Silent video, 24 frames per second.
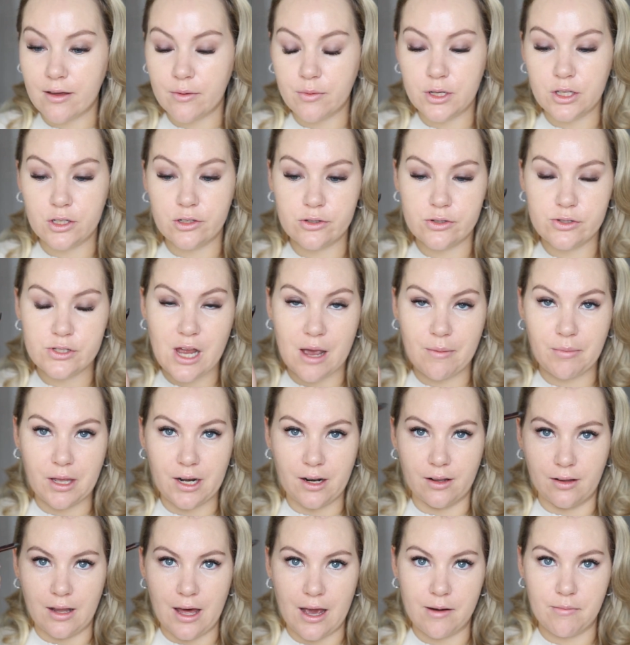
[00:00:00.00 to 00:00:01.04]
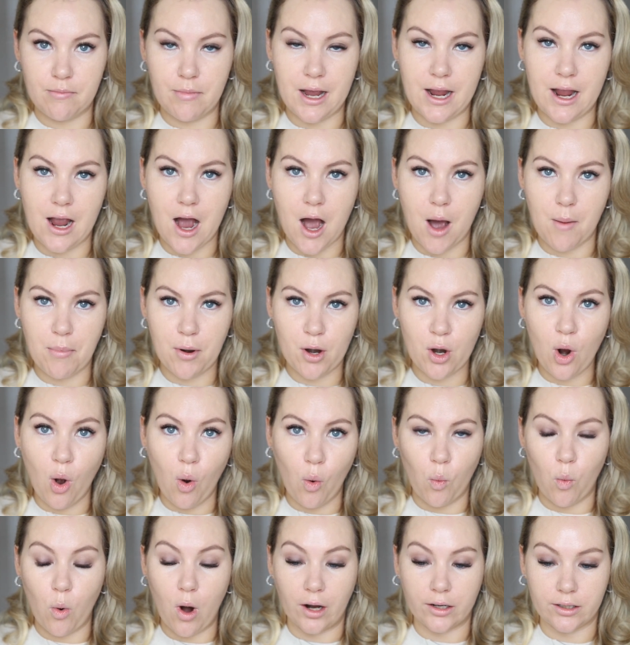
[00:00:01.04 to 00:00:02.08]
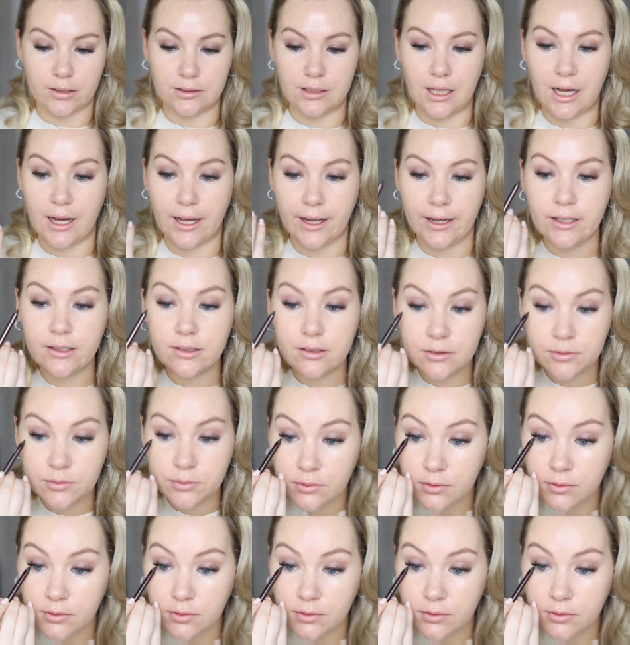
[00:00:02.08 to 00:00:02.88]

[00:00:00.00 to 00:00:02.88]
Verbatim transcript: that we use. I'm gonna line my upper waterline.